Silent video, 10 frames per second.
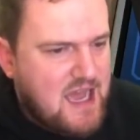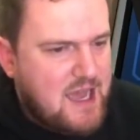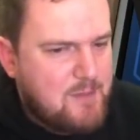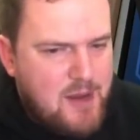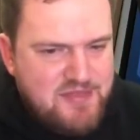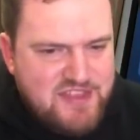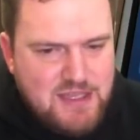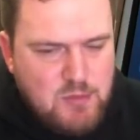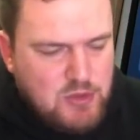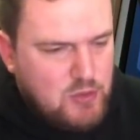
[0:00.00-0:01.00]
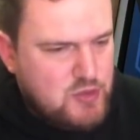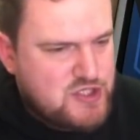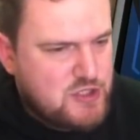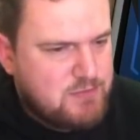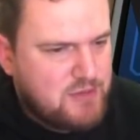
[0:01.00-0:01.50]
I'm thinking we'll
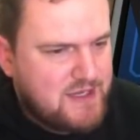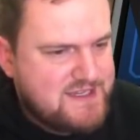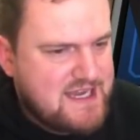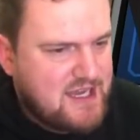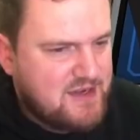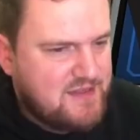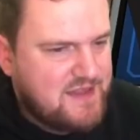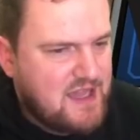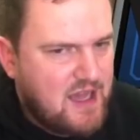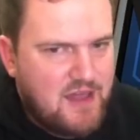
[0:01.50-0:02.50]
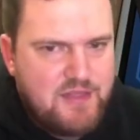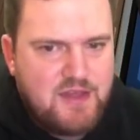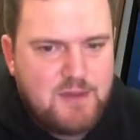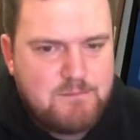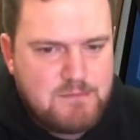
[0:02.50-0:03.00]
also play down the
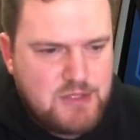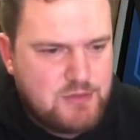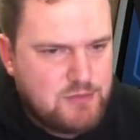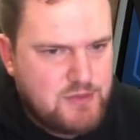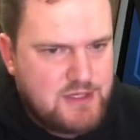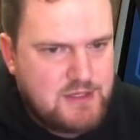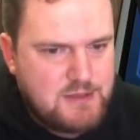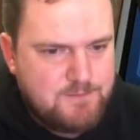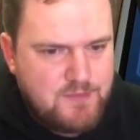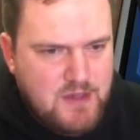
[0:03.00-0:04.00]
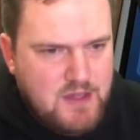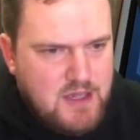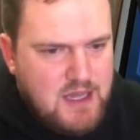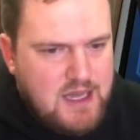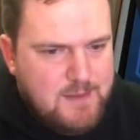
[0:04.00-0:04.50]
other Mew here.
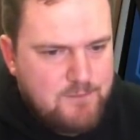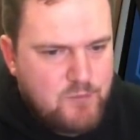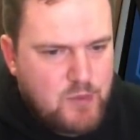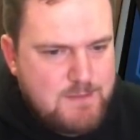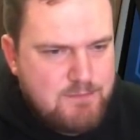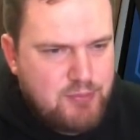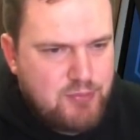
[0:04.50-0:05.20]
Maybe